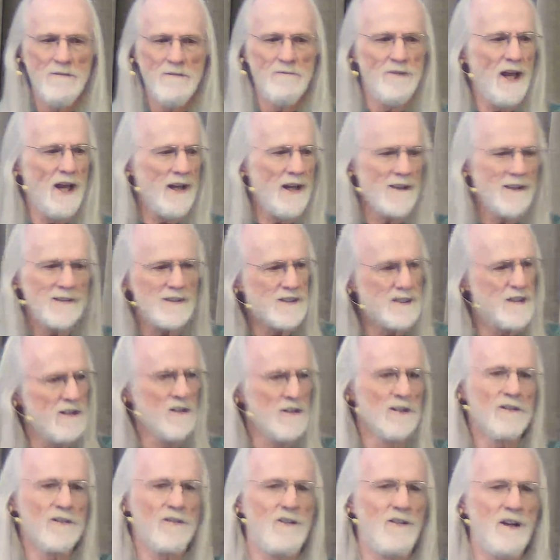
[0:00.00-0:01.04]
That
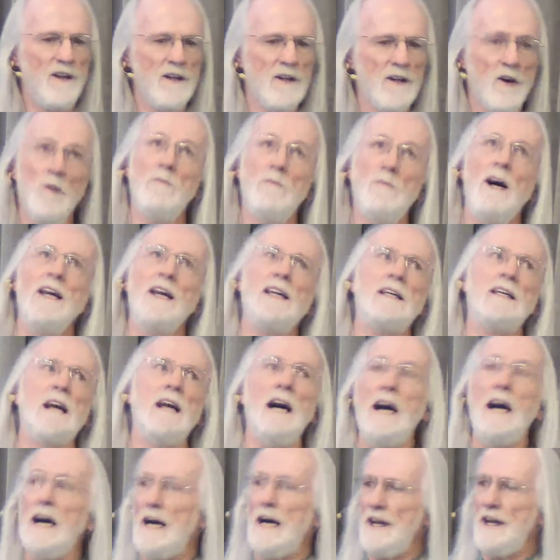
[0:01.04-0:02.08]
instills fear. Oh my
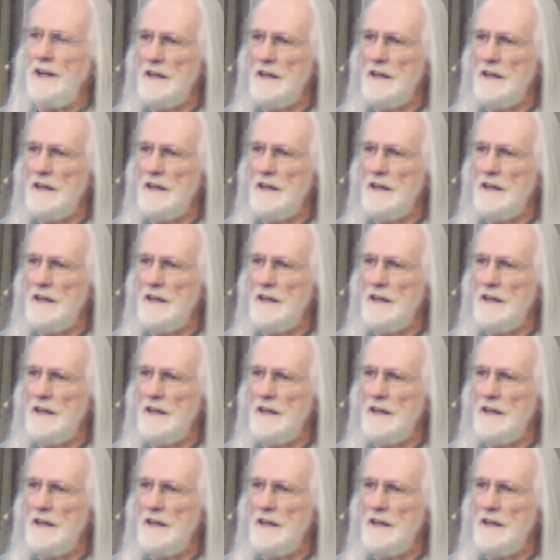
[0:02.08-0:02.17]
God.